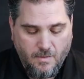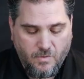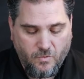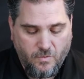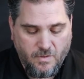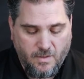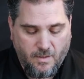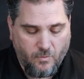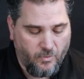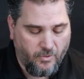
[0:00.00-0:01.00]
tools and they
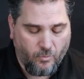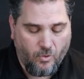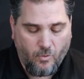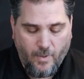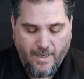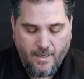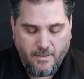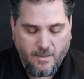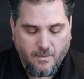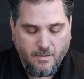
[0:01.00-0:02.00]
don't really roll away on you.